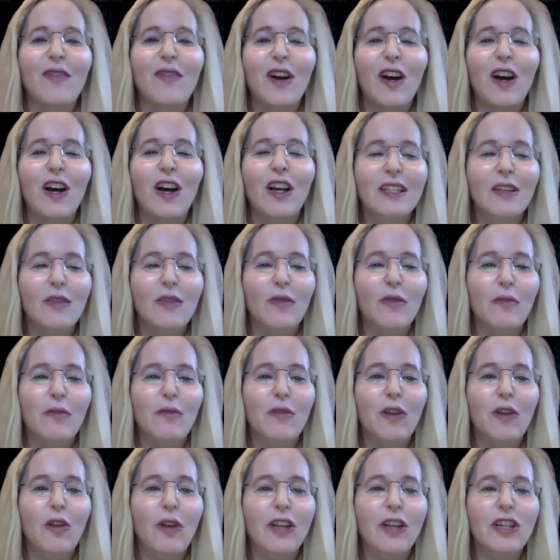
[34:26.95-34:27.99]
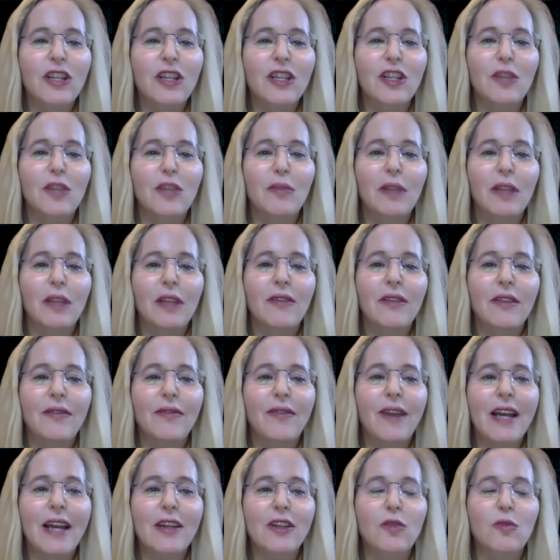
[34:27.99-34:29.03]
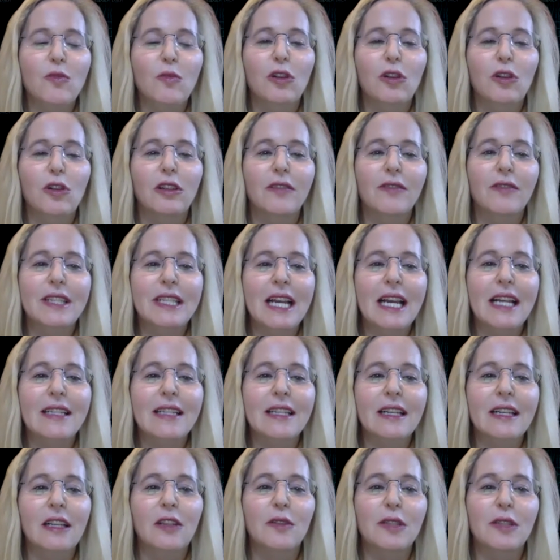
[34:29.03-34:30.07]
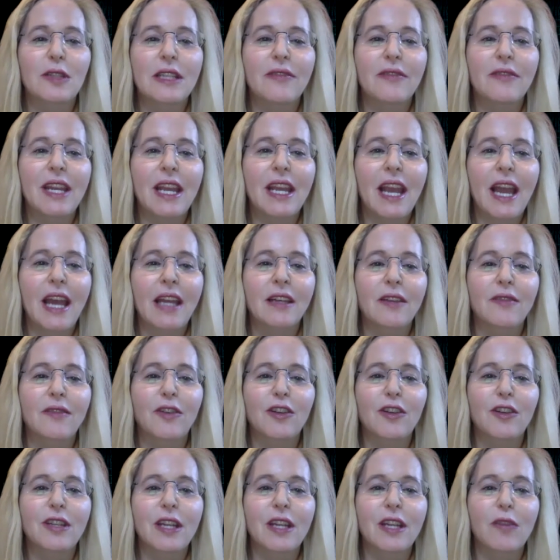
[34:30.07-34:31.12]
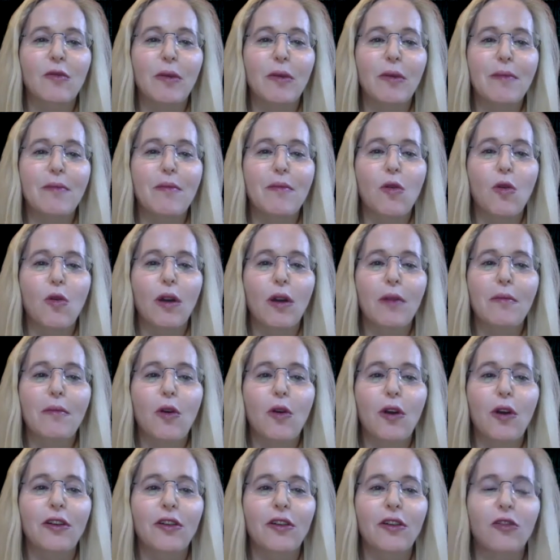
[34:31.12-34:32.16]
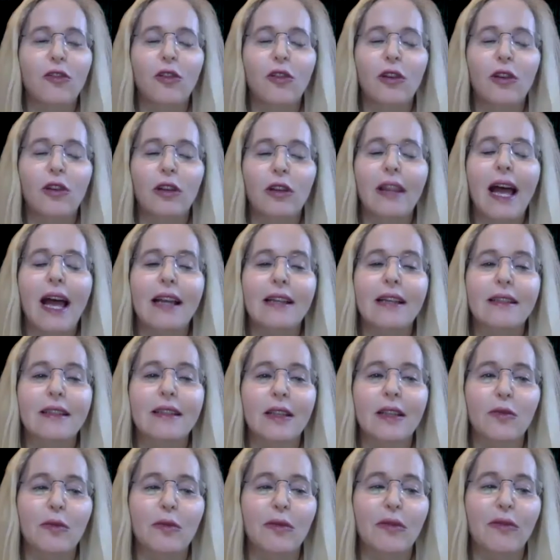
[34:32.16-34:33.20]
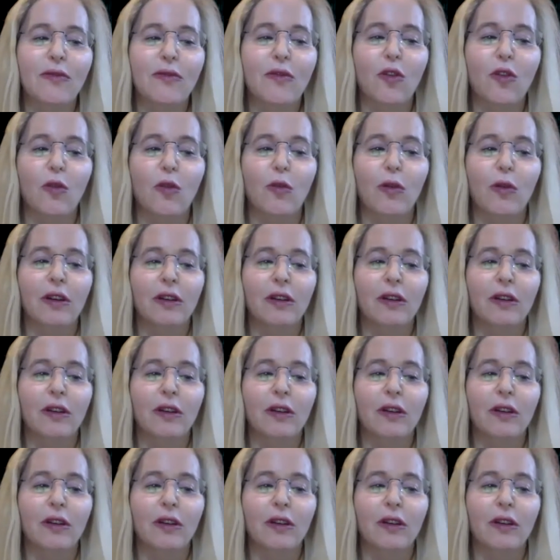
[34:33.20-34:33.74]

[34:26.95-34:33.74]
Also, one more question. Do you believe the fashion world of size, inclusivity, and diversity will be more important or less as we move forward?